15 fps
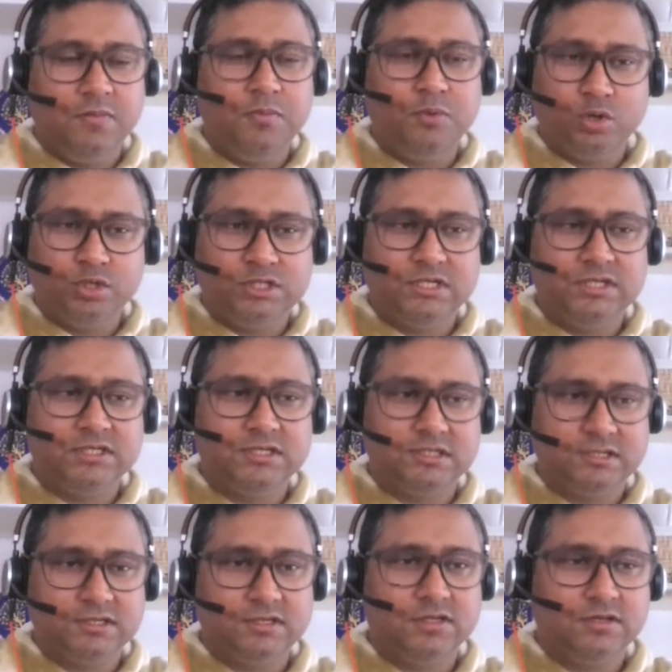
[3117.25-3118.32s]

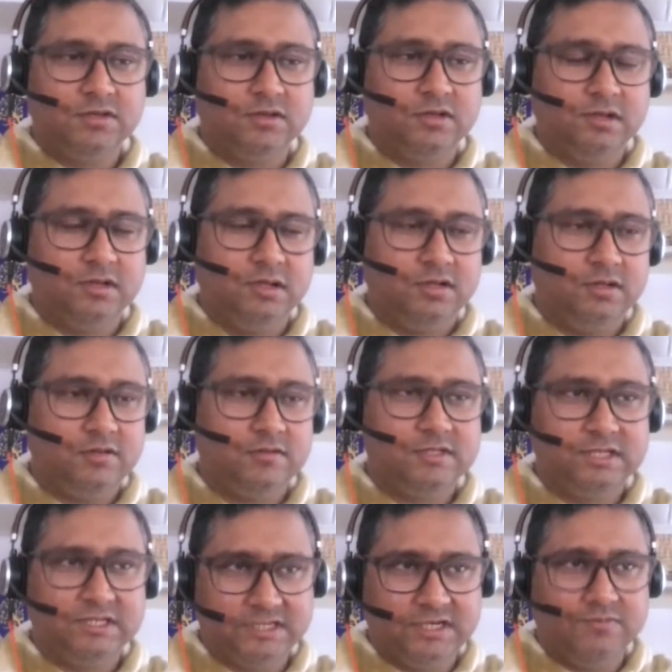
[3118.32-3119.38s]
process
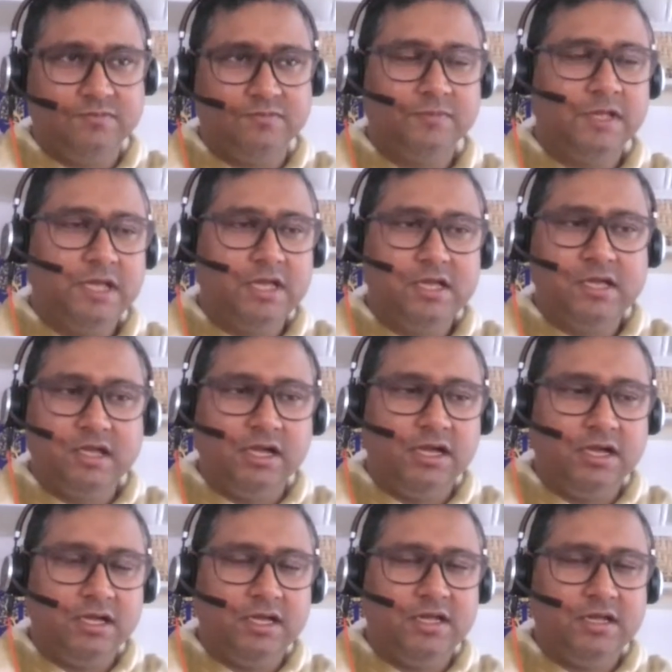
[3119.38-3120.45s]
system.
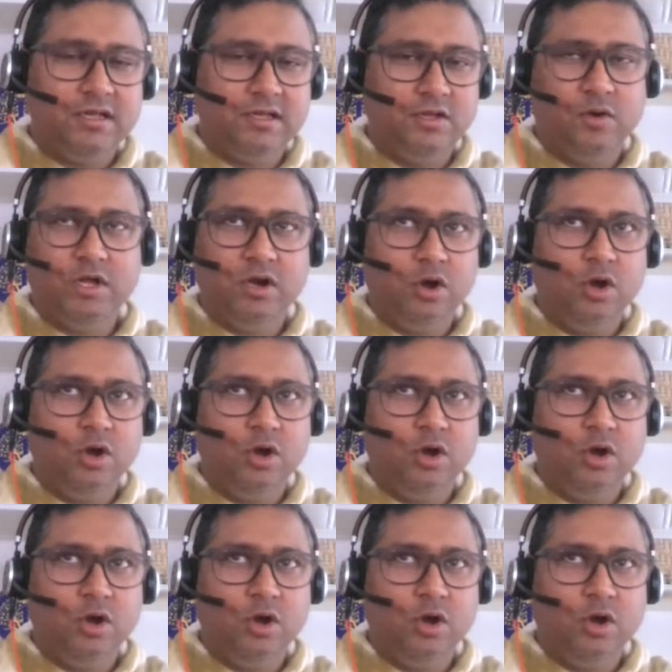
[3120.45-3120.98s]
uh, you can